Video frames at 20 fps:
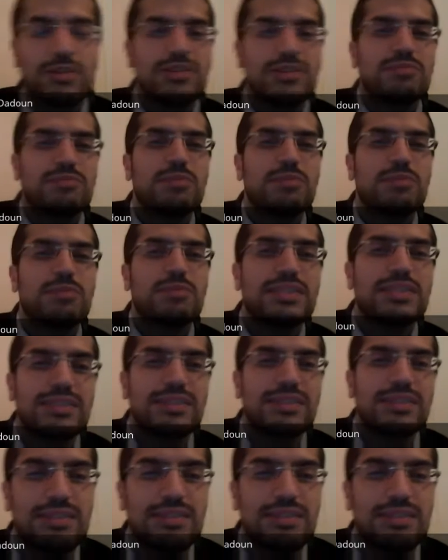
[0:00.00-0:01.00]
So for
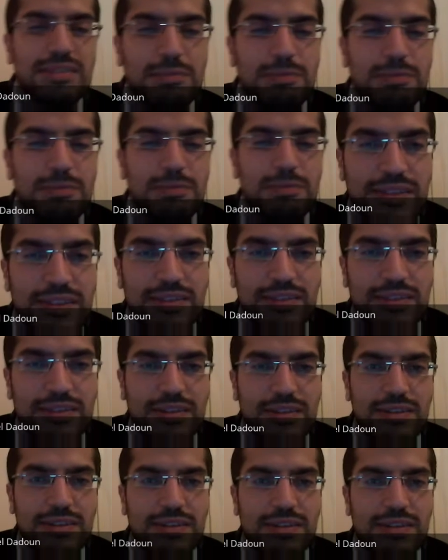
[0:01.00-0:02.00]
the sea to
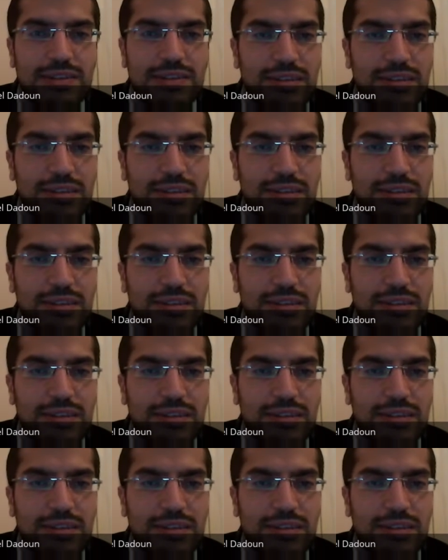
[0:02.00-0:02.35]
split,